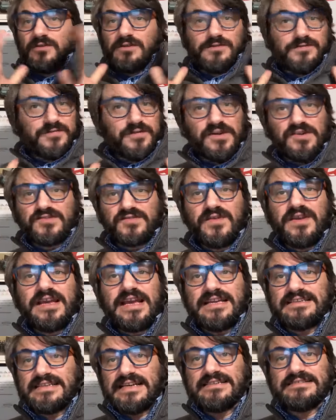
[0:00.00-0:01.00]
The
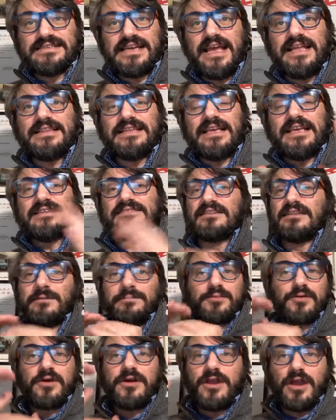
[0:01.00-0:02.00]
first thing, as I said, is
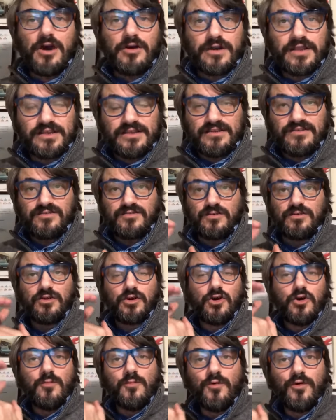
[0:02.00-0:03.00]
the priority. So
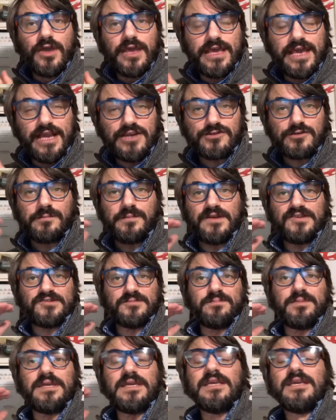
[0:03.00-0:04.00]
the communication
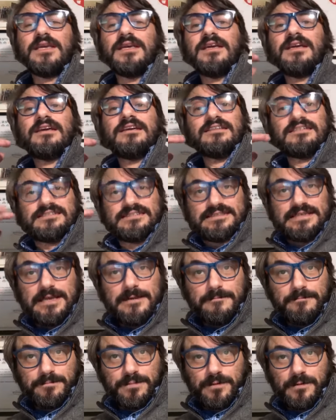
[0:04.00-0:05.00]
must be
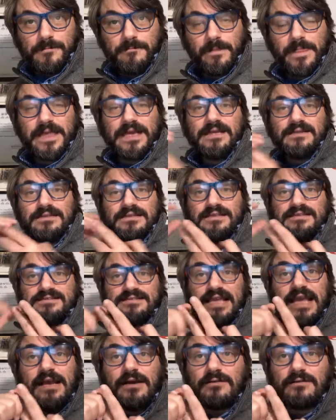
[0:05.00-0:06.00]
simple. The
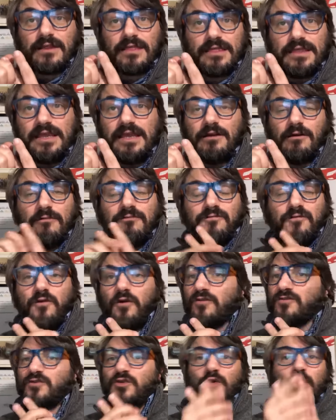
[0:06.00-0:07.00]
second thing, of
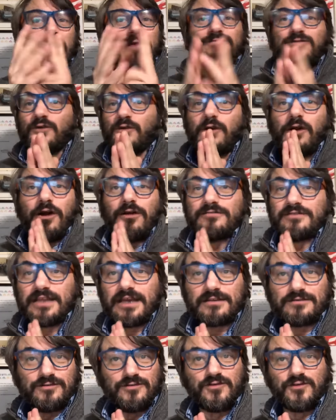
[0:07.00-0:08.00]
course, you have to
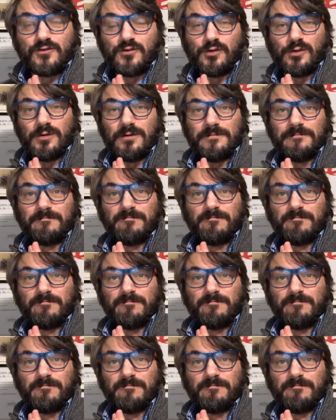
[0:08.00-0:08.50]
contact the school.